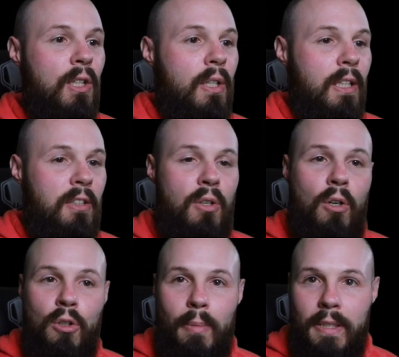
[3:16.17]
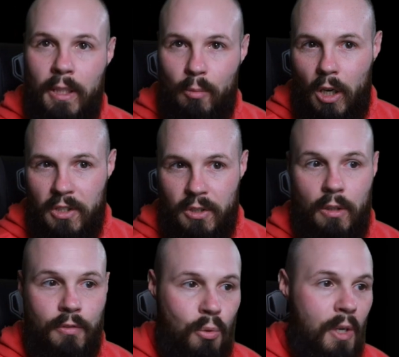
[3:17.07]
look at this article by Tim Rosner
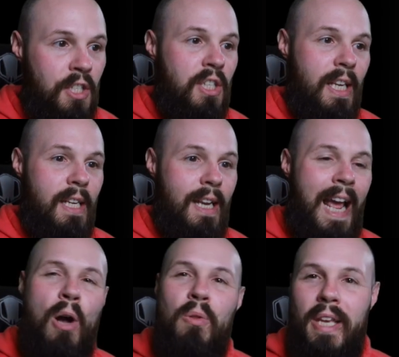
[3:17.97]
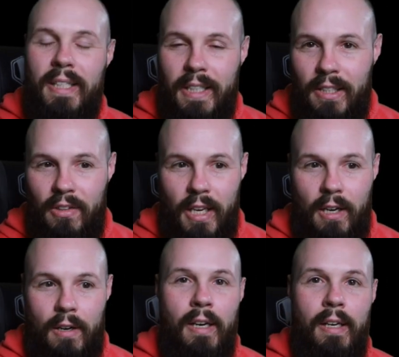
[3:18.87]
of Twitch and how they did it
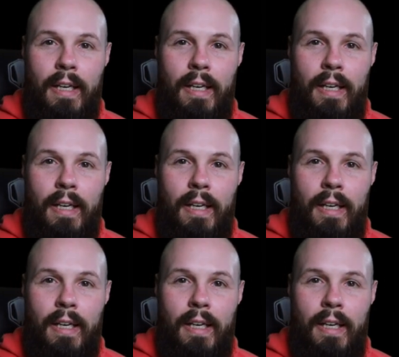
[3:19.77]
there.